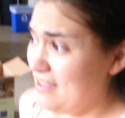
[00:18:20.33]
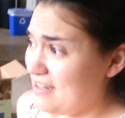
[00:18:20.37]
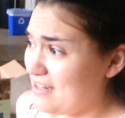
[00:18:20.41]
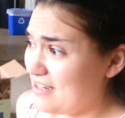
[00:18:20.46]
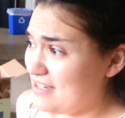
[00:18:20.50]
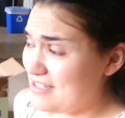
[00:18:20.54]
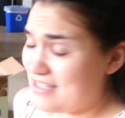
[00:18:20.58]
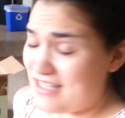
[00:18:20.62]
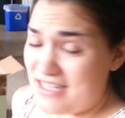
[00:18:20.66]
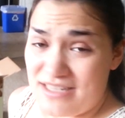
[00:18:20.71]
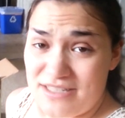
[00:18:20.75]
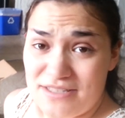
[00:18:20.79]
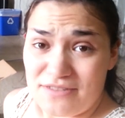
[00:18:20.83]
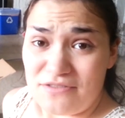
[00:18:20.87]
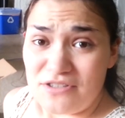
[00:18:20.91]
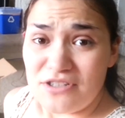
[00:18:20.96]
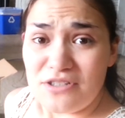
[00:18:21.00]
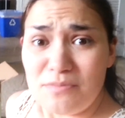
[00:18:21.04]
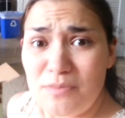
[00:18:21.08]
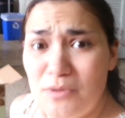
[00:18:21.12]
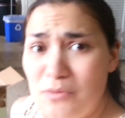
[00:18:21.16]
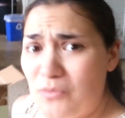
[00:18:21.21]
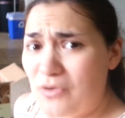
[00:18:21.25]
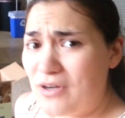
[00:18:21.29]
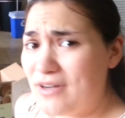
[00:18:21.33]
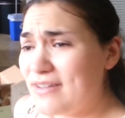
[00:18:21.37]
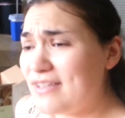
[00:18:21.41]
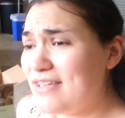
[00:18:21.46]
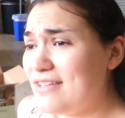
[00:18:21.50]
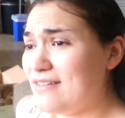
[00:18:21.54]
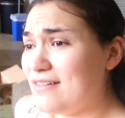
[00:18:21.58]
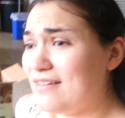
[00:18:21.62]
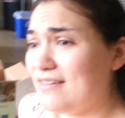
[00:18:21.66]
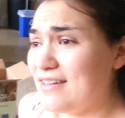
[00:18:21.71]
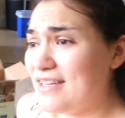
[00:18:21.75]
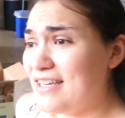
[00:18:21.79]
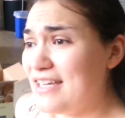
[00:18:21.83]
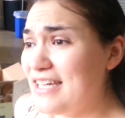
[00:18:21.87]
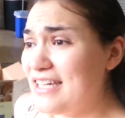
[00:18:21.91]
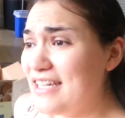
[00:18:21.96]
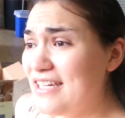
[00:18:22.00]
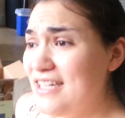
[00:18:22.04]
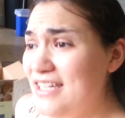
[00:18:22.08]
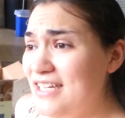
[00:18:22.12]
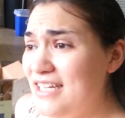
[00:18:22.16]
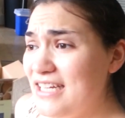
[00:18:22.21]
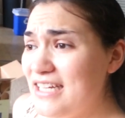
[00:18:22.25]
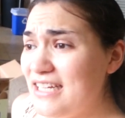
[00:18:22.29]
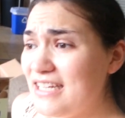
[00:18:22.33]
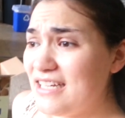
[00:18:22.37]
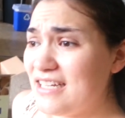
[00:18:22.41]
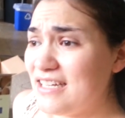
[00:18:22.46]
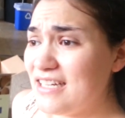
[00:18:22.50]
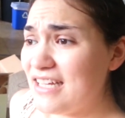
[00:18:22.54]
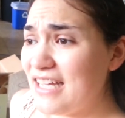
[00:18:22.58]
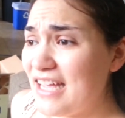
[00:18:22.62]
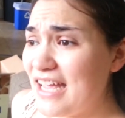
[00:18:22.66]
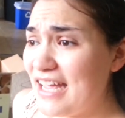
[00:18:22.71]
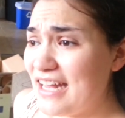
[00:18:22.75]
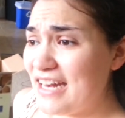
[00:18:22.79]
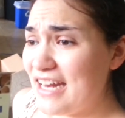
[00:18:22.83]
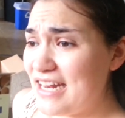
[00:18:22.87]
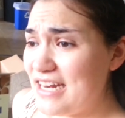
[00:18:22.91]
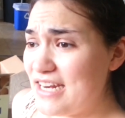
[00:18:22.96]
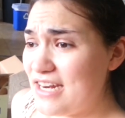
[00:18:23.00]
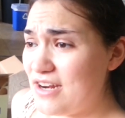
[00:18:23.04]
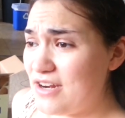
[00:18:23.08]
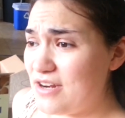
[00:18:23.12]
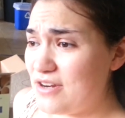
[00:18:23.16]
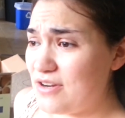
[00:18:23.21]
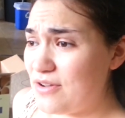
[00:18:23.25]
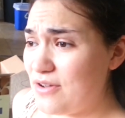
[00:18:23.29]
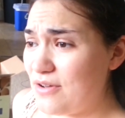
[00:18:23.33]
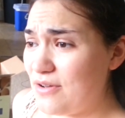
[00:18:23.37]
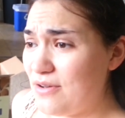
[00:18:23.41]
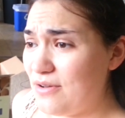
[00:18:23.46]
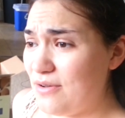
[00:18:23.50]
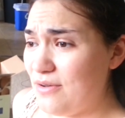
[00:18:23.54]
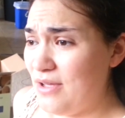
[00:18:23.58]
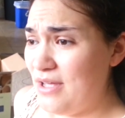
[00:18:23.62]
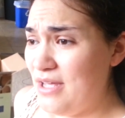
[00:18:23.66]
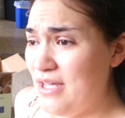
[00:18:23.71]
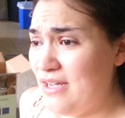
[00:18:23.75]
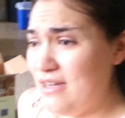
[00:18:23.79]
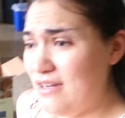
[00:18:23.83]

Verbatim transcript: because things have just been wonky donkey. And I need to go